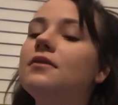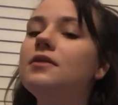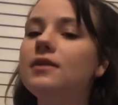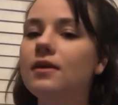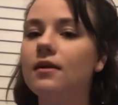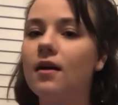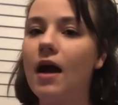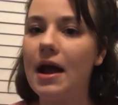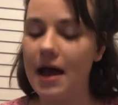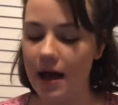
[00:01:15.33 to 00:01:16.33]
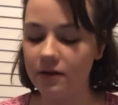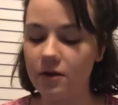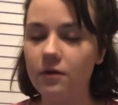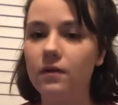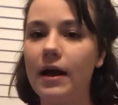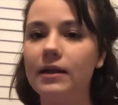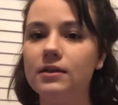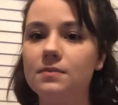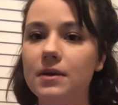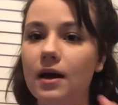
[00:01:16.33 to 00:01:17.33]
other year I had no
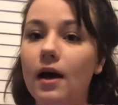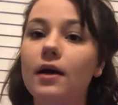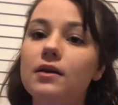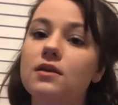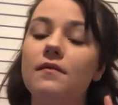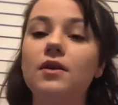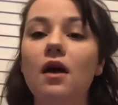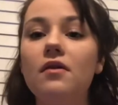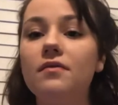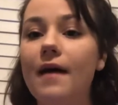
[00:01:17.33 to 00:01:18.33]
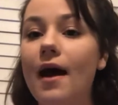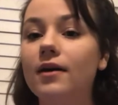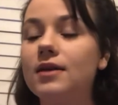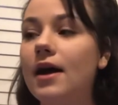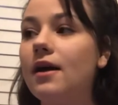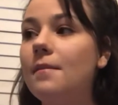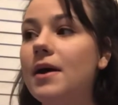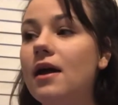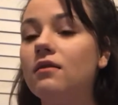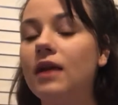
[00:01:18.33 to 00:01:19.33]
friends because of another fact. I cut
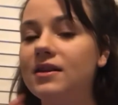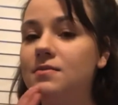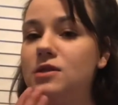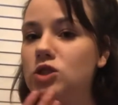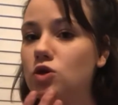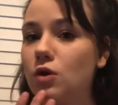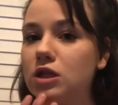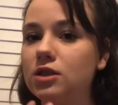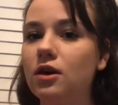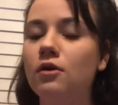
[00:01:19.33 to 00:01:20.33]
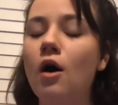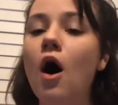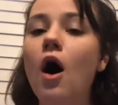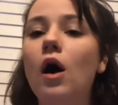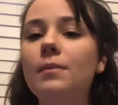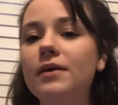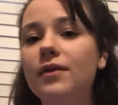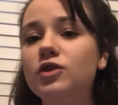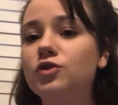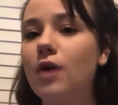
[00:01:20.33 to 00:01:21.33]
my hair lesbian short, so all my
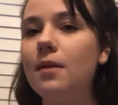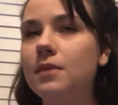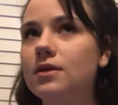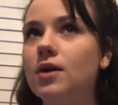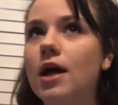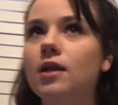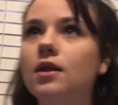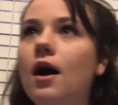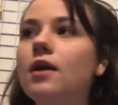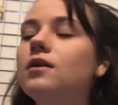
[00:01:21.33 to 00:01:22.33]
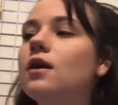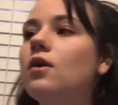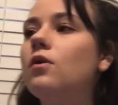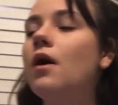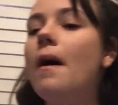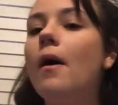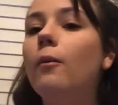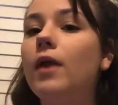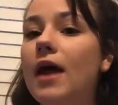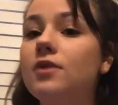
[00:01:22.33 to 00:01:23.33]
friends dropped me. So I thought, you know,
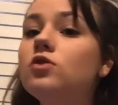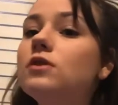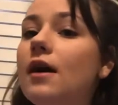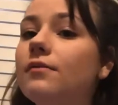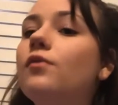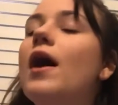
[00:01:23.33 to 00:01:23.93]
when I used to have